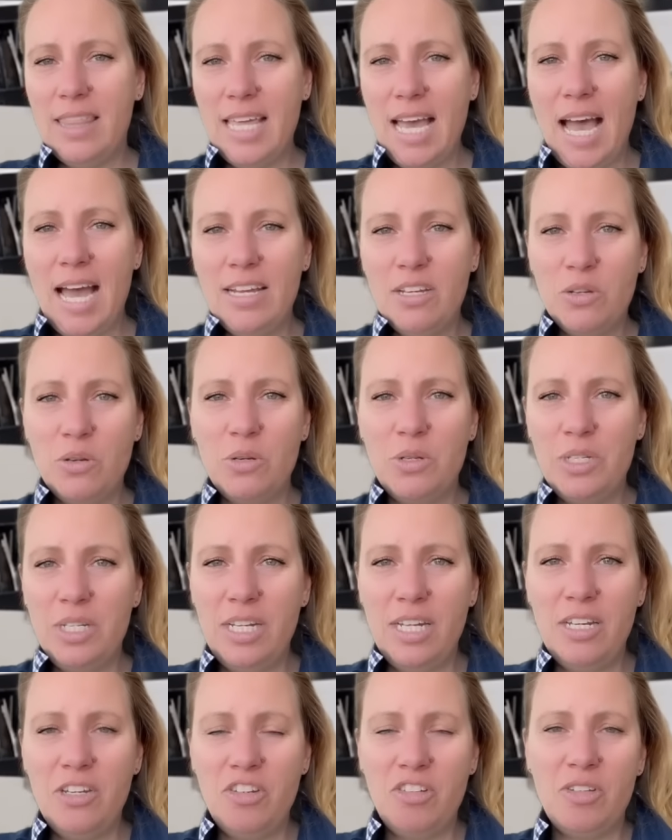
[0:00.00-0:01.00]
that
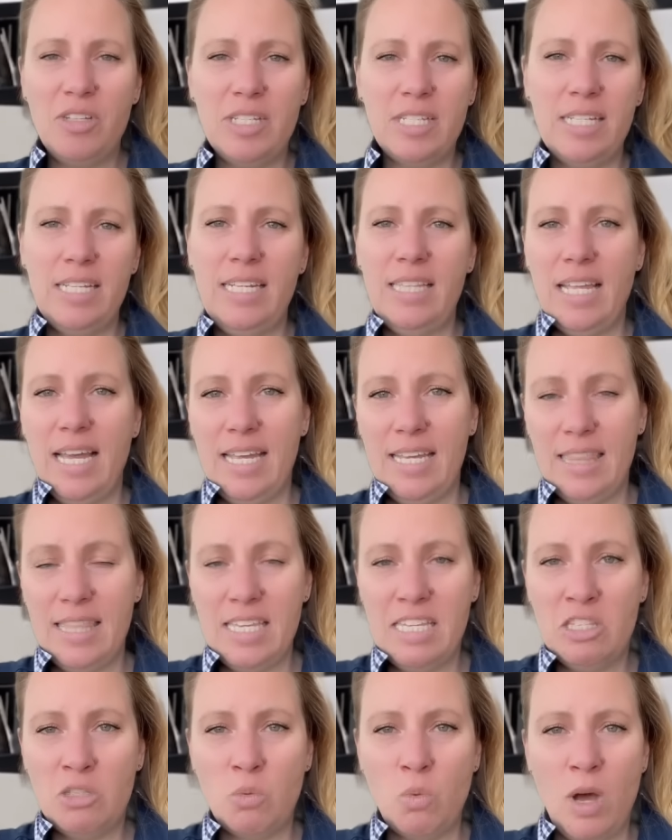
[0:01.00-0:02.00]
continuously like
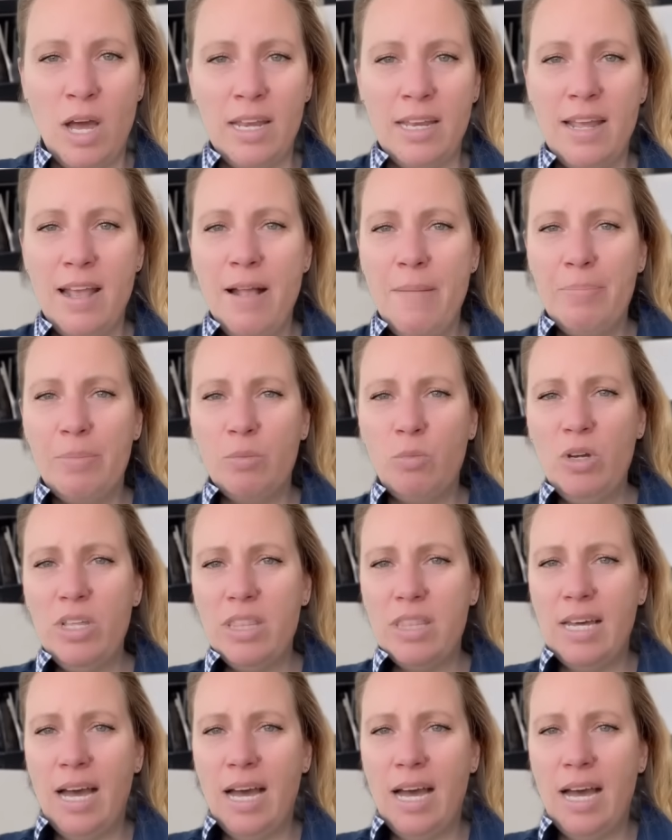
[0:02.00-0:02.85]
this one, with the